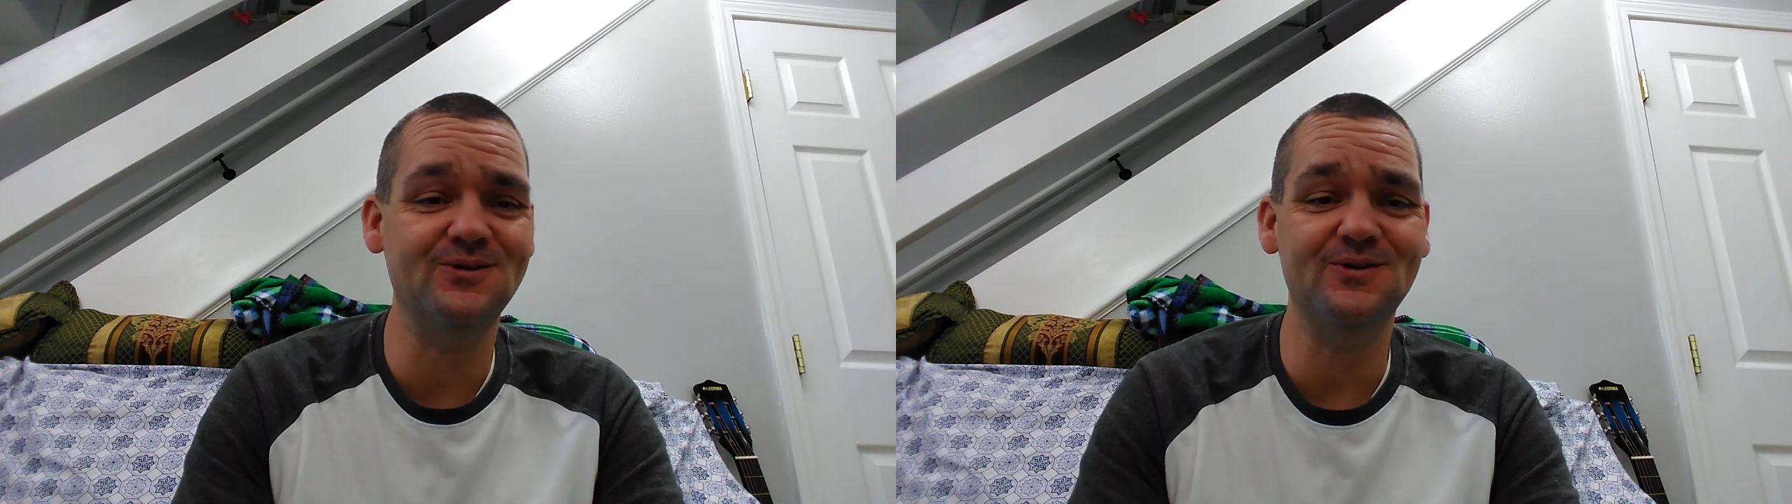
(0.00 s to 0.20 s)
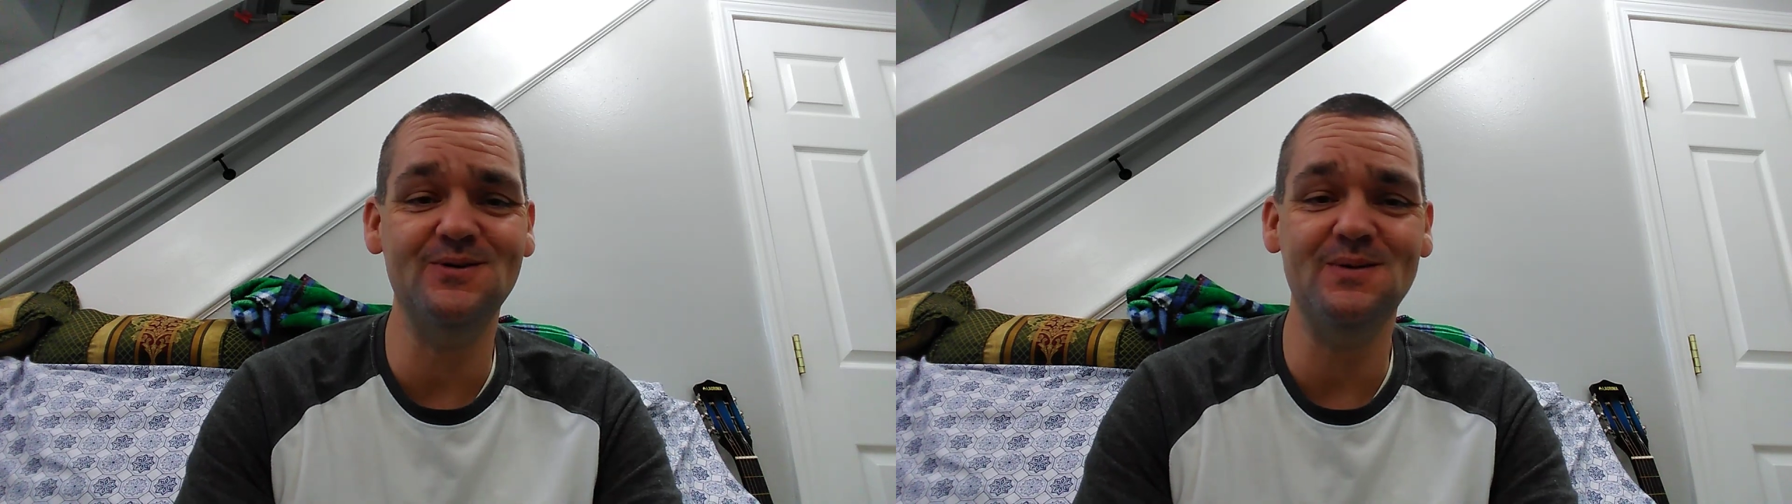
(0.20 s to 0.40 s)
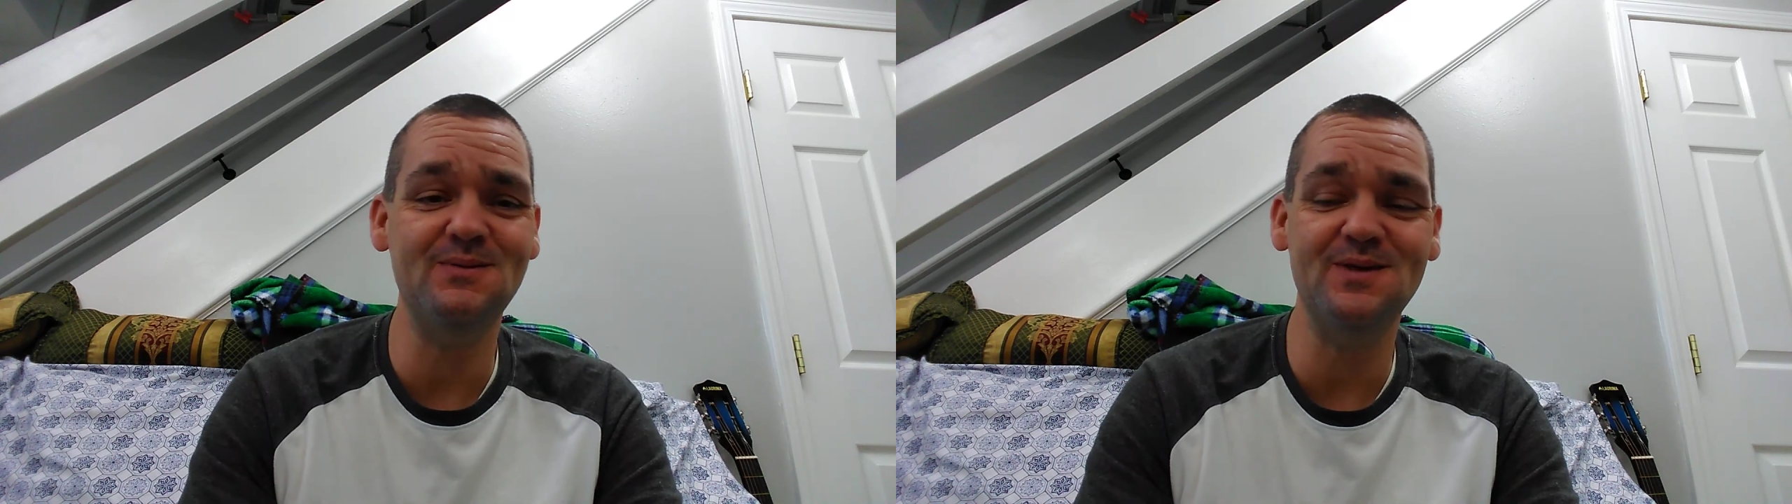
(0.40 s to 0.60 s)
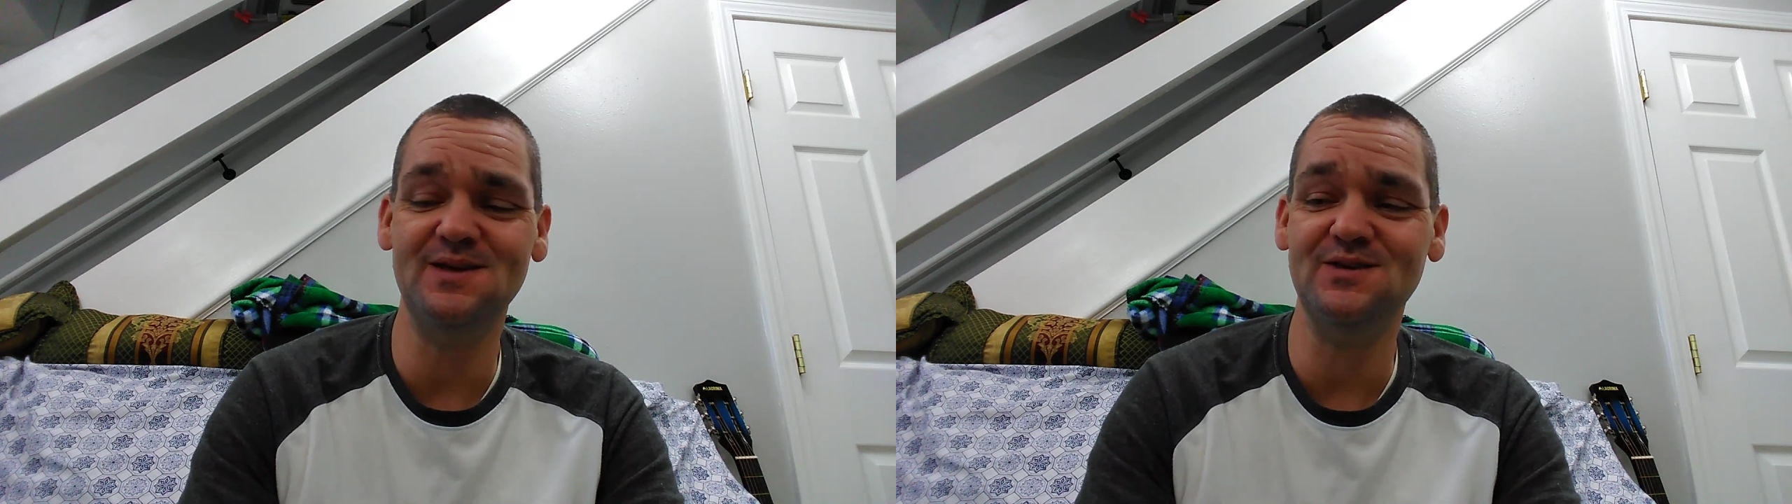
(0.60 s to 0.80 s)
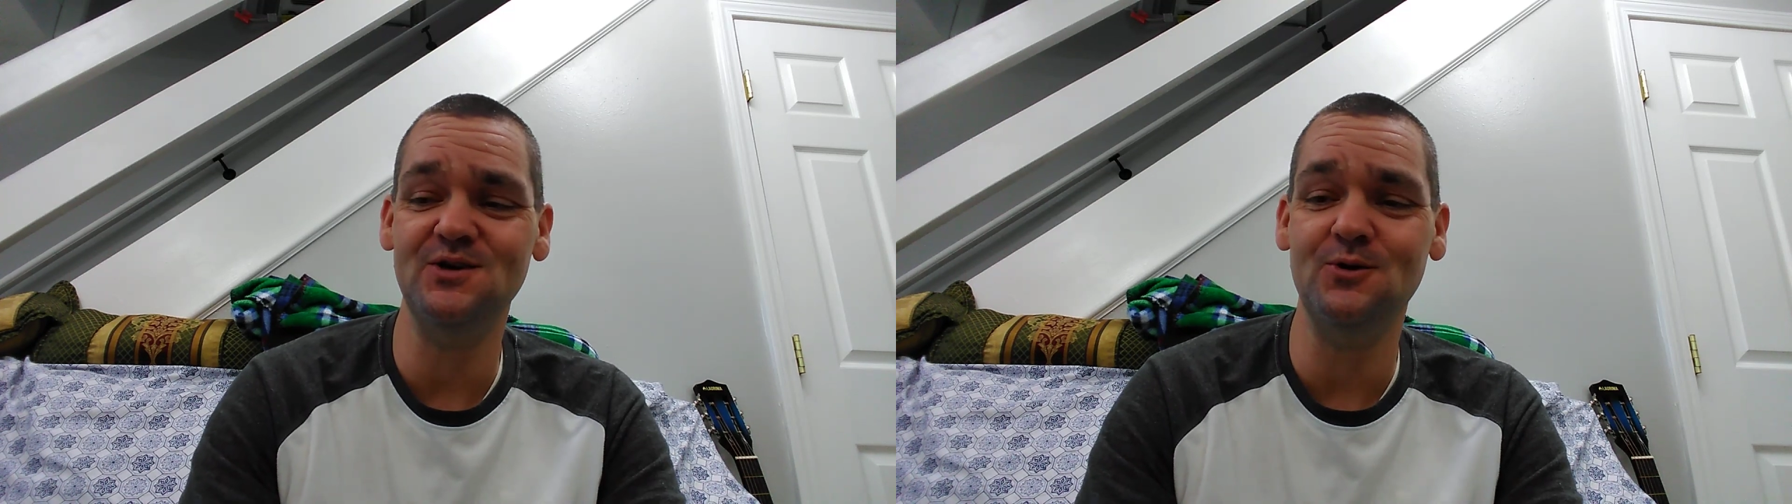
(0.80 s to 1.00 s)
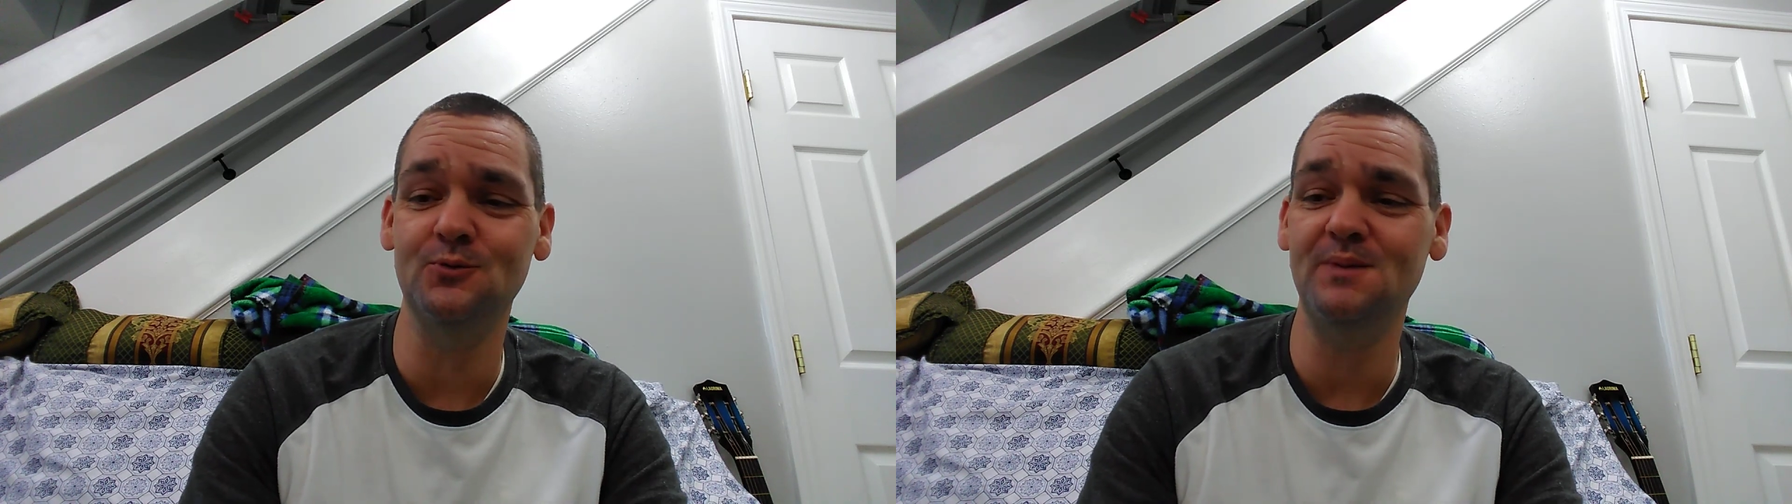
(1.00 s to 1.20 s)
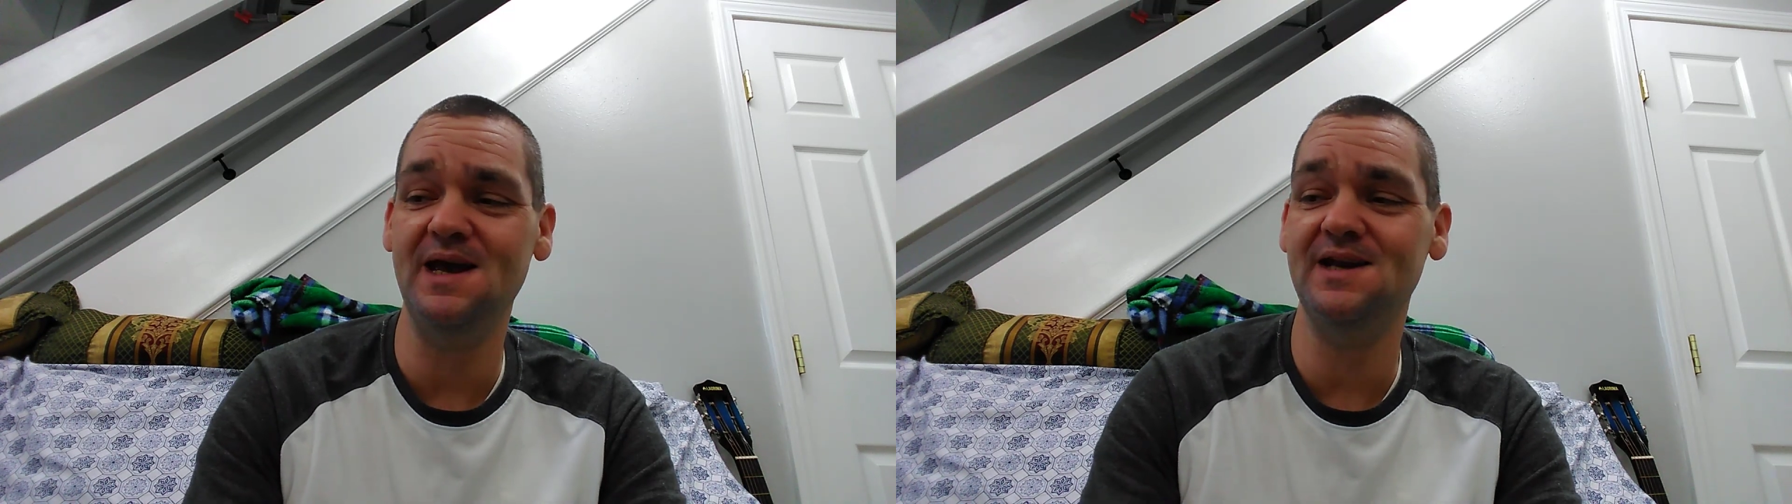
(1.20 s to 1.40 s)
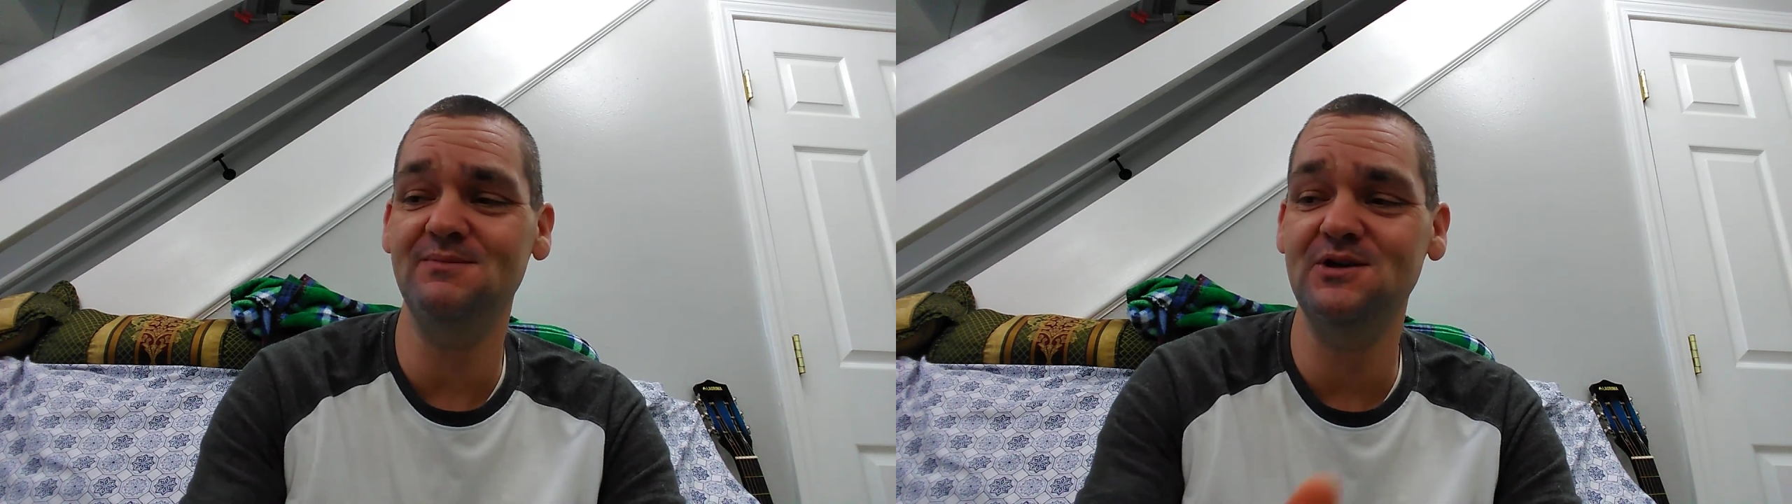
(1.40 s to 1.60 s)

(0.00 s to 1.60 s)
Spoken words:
or maybe that's the old man in